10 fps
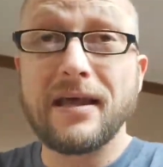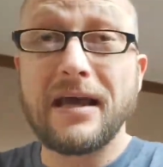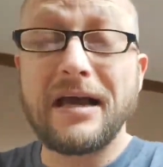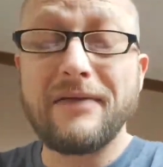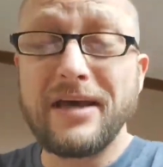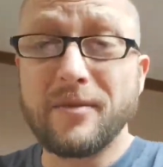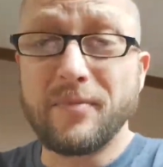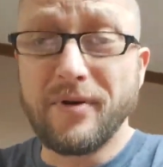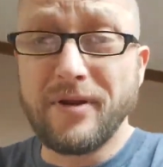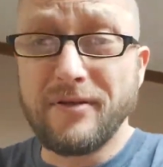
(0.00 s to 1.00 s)
I've had a
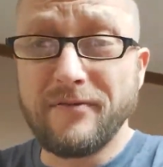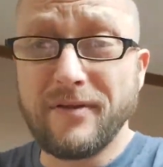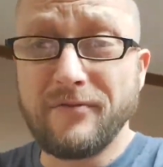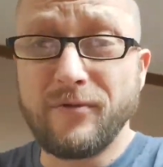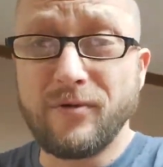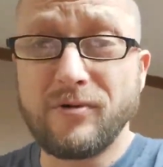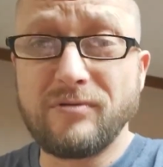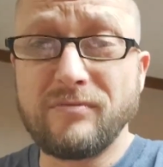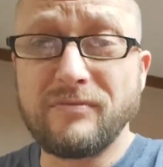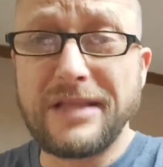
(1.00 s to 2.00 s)
pretty
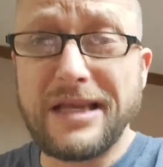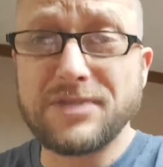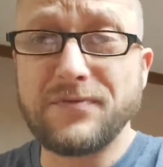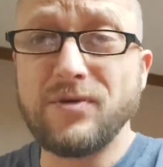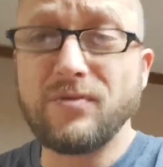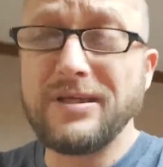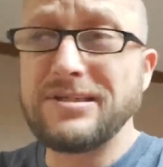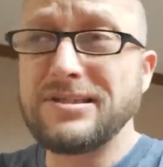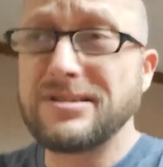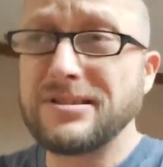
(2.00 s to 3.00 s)
eventful last few
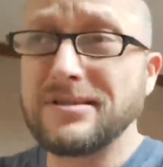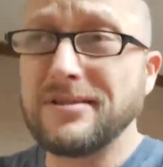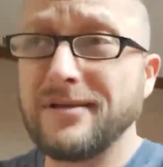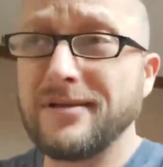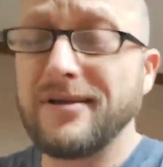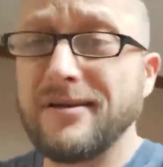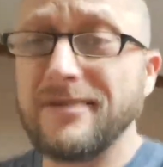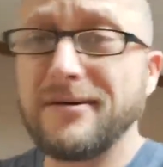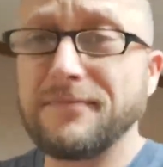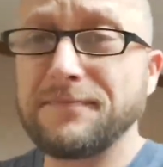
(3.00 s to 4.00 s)
weeks.
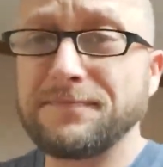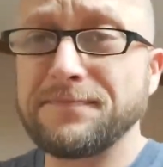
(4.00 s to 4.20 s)
Um,